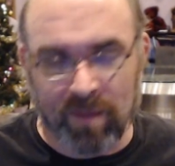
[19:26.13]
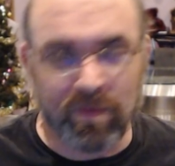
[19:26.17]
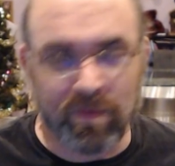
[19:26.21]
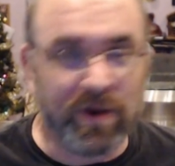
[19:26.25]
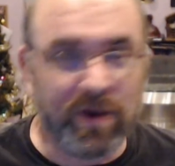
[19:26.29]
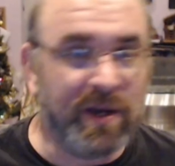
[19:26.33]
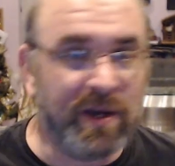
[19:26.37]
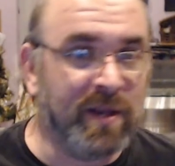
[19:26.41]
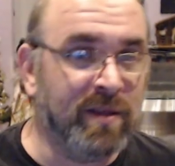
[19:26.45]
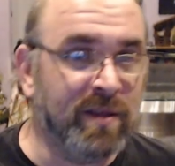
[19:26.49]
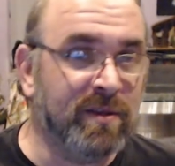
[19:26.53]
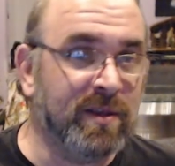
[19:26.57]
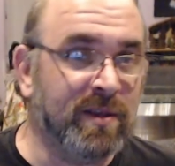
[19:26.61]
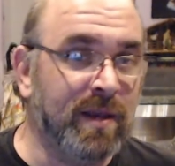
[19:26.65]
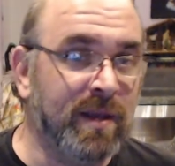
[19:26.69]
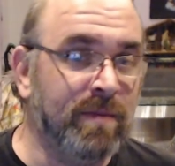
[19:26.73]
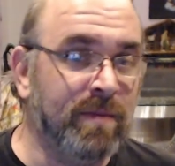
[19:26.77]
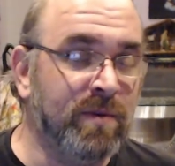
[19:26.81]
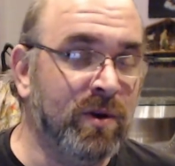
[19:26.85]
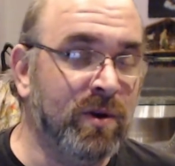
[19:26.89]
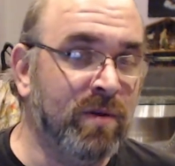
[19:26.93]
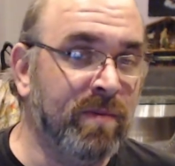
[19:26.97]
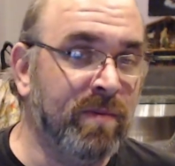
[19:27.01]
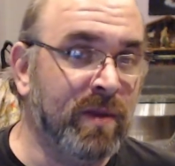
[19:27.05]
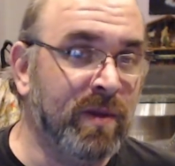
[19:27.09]
printing the
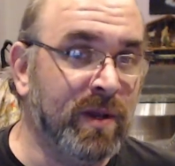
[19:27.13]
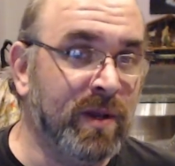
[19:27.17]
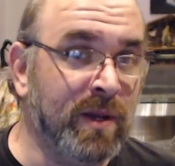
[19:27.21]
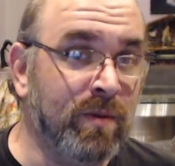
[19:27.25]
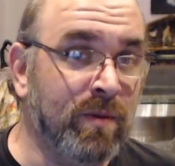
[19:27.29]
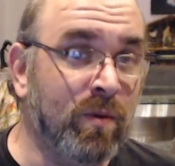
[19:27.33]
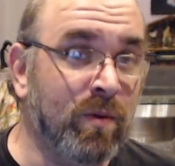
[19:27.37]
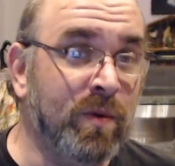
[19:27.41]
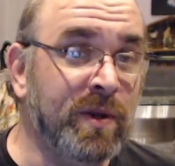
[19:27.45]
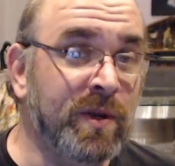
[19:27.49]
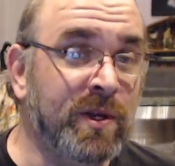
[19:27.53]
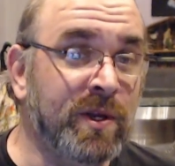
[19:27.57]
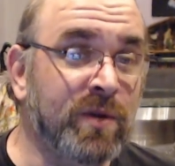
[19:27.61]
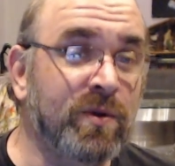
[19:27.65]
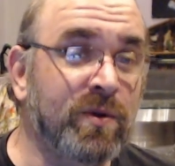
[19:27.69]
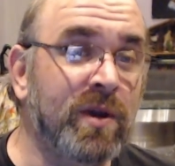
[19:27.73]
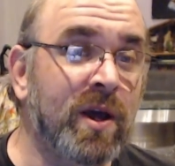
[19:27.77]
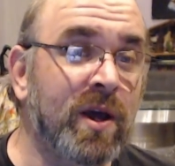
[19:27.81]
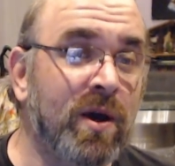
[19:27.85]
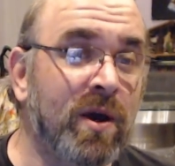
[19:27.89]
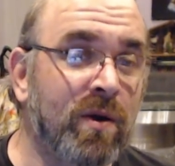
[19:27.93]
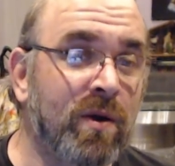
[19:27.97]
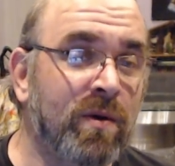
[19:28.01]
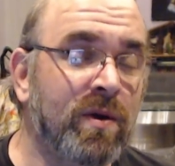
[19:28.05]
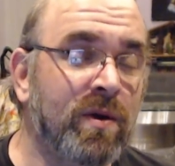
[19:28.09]
same durability. What we do
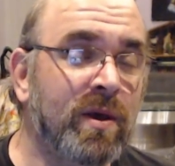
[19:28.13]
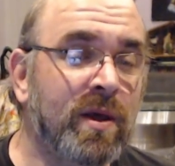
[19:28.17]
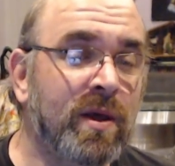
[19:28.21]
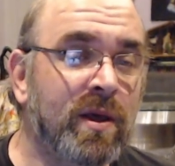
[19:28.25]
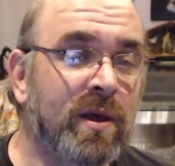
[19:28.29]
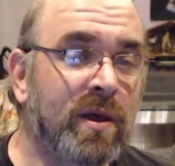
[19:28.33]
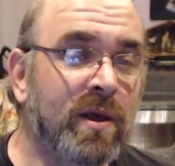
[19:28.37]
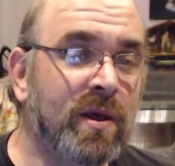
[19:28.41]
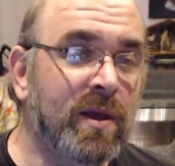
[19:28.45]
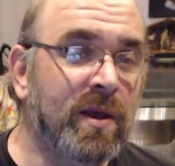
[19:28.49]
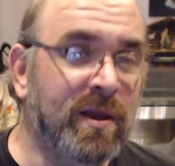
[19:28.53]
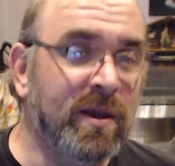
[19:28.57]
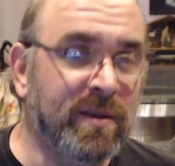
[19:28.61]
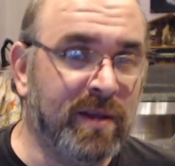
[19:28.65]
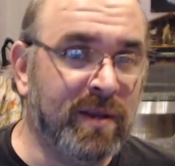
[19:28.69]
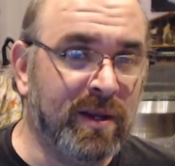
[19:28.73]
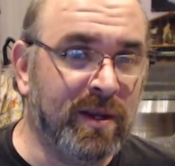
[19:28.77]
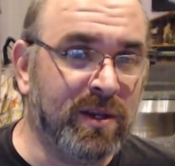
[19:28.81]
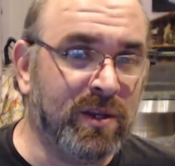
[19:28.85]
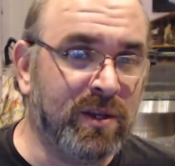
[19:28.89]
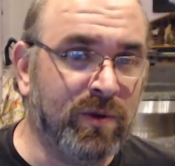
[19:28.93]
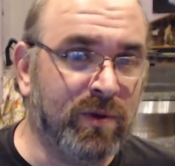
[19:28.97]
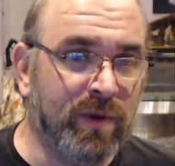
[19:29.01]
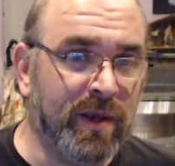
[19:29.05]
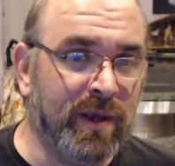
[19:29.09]
know is that
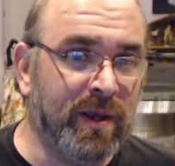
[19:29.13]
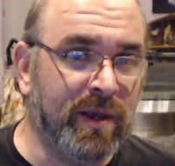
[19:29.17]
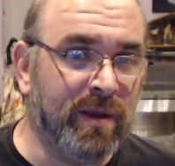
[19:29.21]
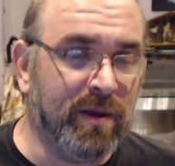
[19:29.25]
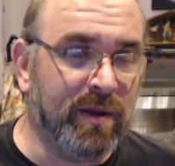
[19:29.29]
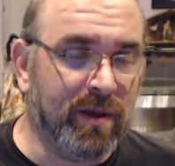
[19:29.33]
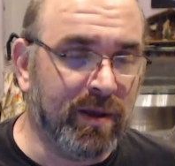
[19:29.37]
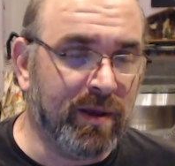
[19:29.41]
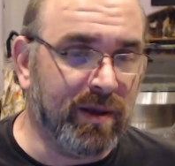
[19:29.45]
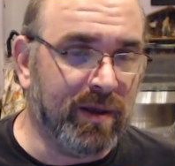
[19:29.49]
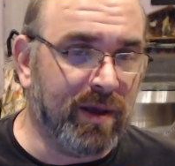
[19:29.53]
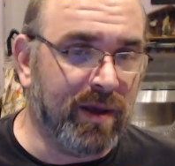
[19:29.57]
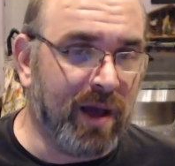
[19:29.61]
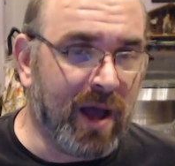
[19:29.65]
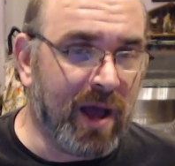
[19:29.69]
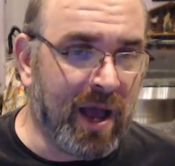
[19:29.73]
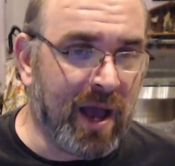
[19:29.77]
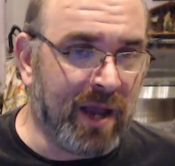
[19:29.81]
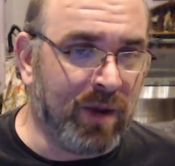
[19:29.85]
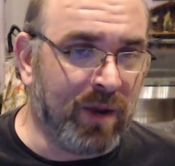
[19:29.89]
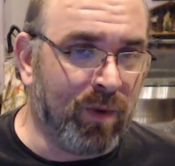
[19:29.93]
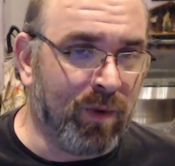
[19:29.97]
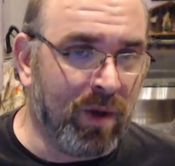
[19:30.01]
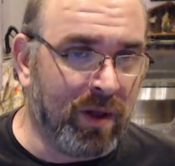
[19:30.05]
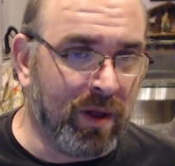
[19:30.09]
it's doing
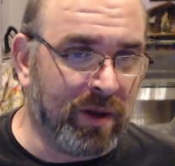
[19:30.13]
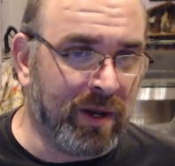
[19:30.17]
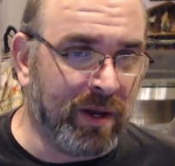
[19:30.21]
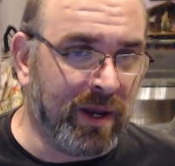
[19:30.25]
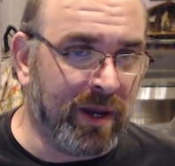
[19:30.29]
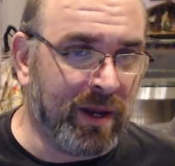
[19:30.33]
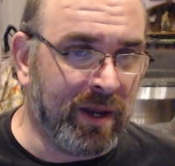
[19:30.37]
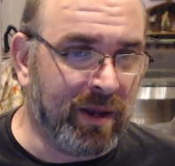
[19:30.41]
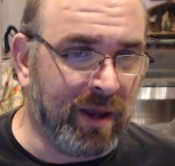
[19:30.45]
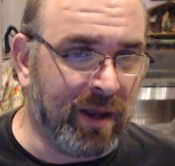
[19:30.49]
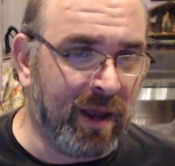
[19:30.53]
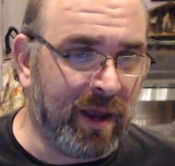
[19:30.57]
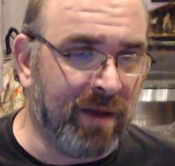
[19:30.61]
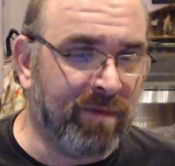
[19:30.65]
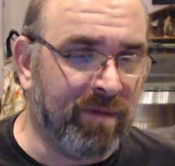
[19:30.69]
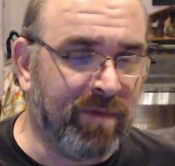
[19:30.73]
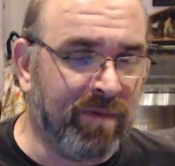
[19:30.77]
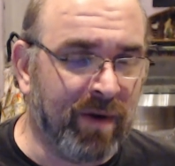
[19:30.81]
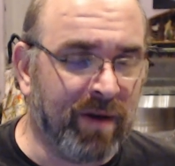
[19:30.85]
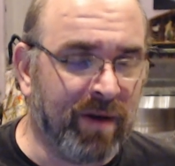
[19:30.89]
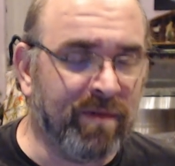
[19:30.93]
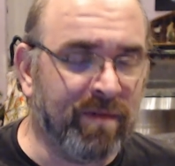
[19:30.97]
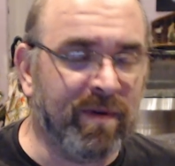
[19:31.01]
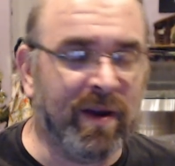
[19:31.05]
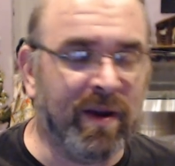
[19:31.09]
high quality and
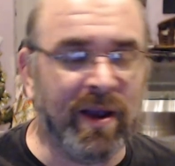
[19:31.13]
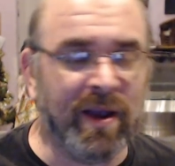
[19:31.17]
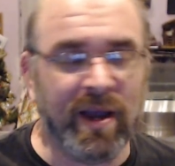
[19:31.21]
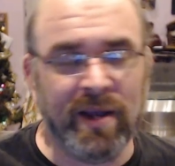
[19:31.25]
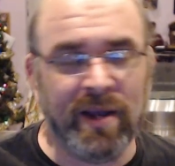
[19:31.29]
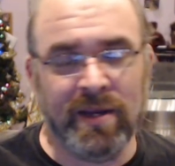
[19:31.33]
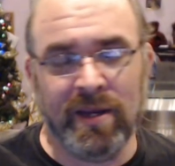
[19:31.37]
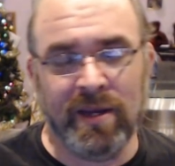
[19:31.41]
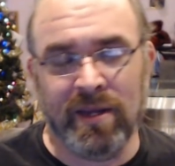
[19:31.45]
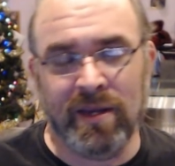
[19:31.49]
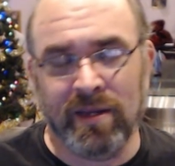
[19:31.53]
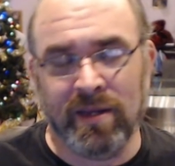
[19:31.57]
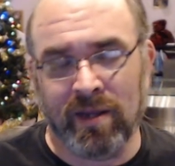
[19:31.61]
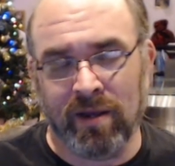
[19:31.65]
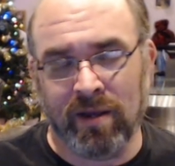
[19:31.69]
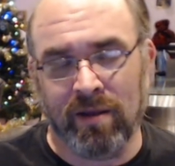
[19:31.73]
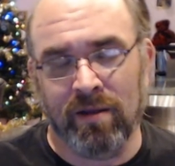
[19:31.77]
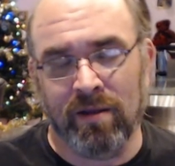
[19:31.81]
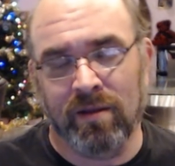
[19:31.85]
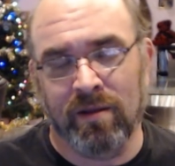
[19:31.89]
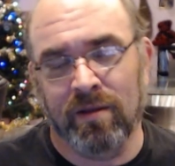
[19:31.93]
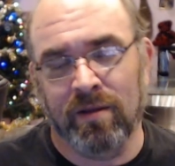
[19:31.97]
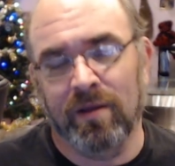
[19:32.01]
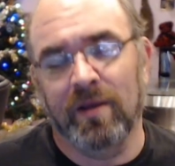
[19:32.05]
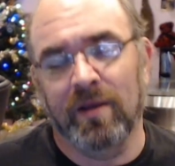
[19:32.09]
very, very high detail
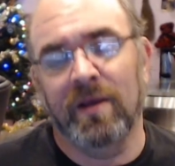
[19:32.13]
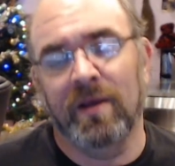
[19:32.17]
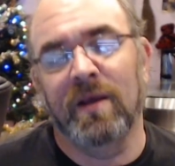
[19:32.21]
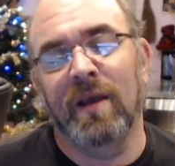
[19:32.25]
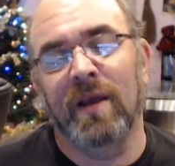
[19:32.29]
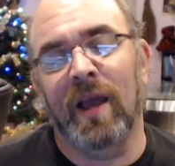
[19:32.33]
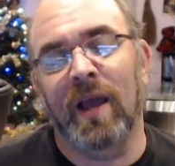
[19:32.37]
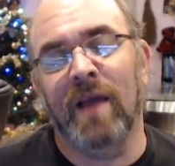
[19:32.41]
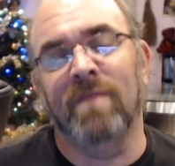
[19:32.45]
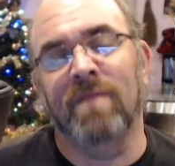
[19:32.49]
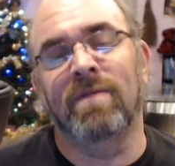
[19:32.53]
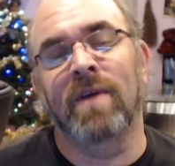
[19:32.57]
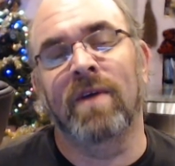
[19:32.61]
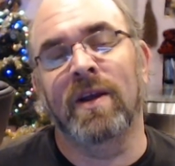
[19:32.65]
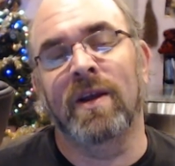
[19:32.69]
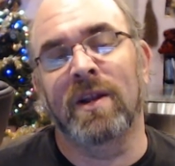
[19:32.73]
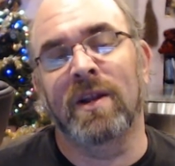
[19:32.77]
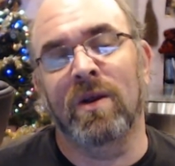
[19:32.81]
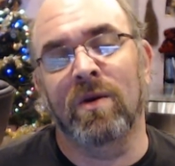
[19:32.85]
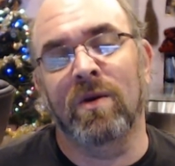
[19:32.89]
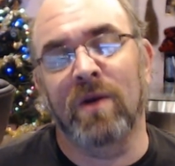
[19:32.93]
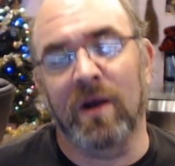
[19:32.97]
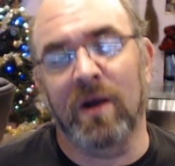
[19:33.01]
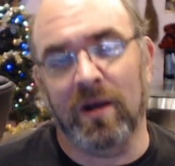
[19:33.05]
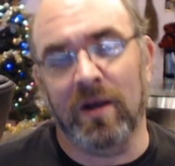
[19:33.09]
at very
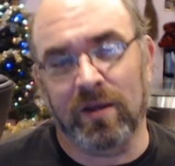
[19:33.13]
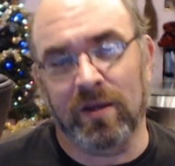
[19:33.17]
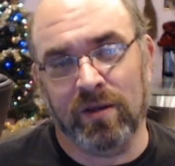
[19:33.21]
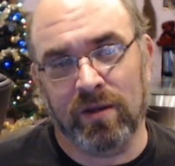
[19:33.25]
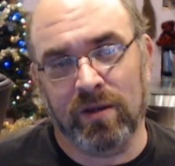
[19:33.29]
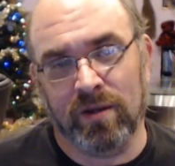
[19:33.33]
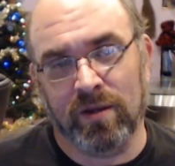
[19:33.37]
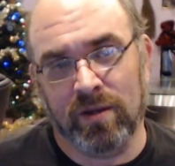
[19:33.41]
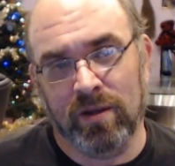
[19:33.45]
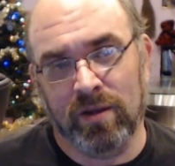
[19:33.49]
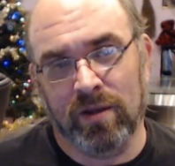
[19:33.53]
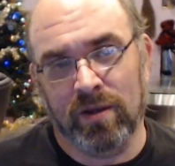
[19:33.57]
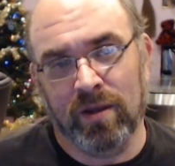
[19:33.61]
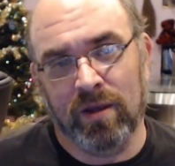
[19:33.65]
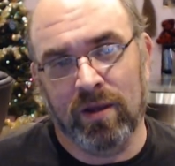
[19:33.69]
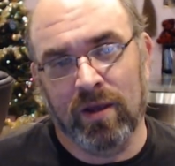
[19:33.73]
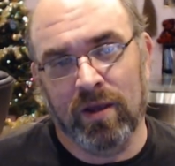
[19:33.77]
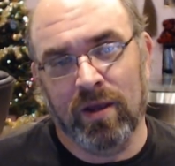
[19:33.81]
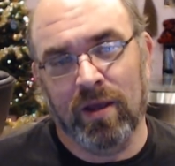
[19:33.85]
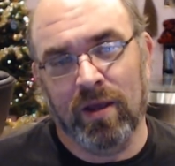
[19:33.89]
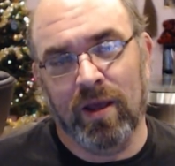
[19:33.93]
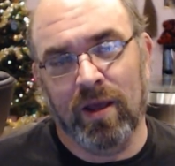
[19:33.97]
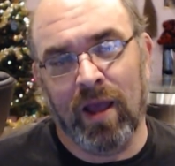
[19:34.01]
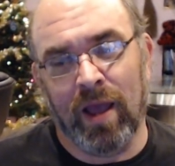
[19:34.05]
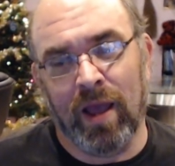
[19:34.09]
low cost.
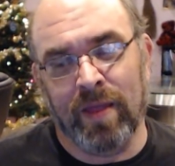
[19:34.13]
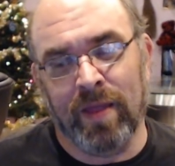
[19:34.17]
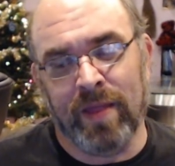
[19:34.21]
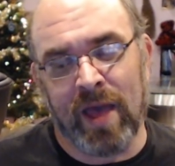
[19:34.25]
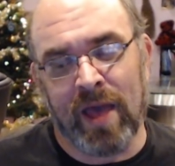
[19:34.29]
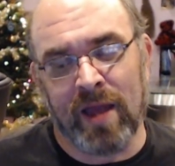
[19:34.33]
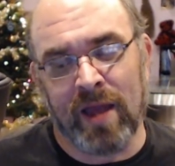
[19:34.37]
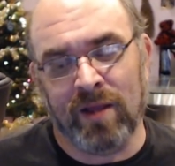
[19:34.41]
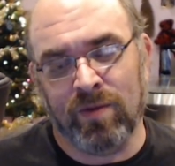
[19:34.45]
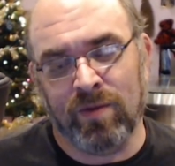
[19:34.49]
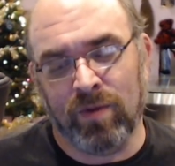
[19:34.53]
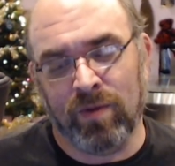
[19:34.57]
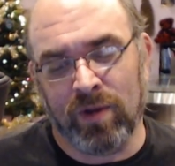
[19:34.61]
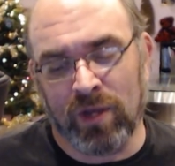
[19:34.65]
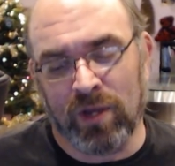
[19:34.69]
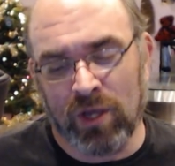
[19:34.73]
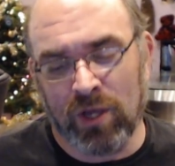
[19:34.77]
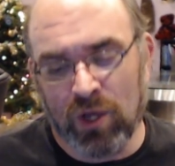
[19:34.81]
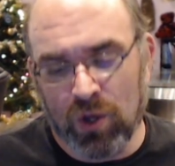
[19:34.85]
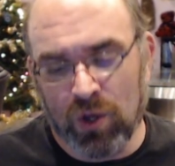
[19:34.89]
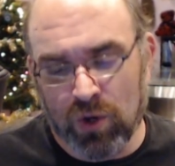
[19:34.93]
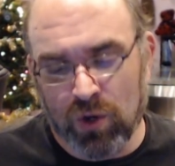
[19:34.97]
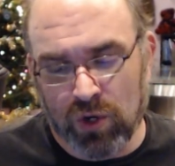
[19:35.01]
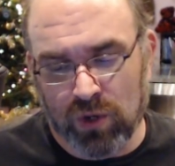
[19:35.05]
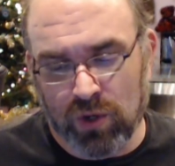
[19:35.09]
And that is what
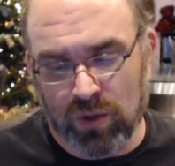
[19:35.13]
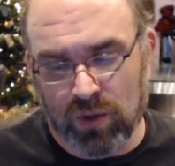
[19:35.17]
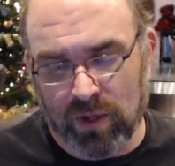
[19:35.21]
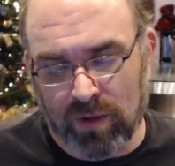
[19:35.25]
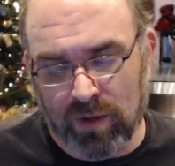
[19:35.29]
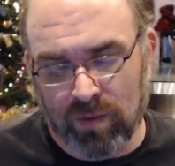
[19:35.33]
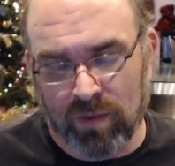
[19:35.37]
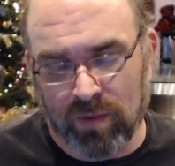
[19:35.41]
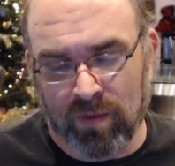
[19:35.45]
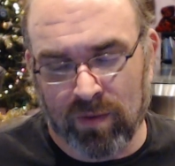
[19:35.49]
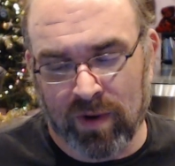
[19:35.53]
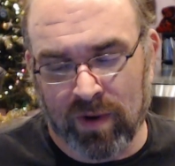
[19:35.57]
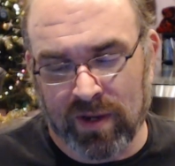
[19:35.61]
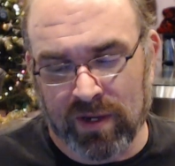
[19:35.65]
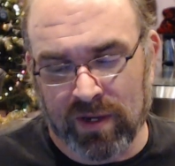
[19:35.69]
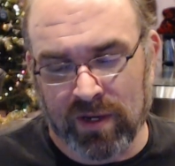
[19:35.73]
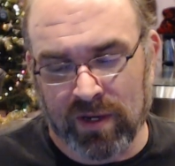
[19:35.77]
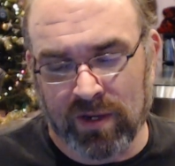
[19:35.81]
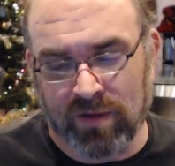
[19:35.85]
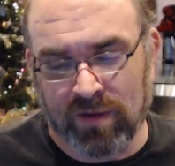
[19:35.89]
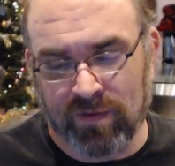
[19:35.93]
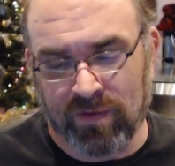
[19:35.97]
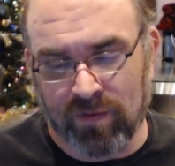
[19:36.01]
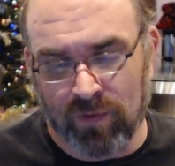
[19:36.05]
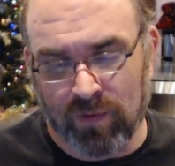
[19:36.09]
resin
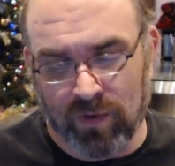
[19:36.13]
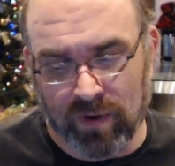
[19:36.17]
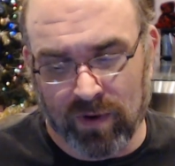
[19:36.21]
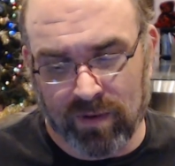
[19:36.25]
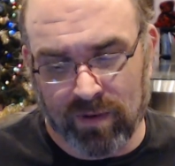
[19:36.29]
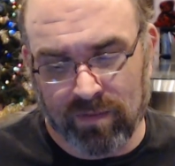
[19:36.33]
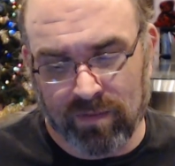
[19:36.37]
is for.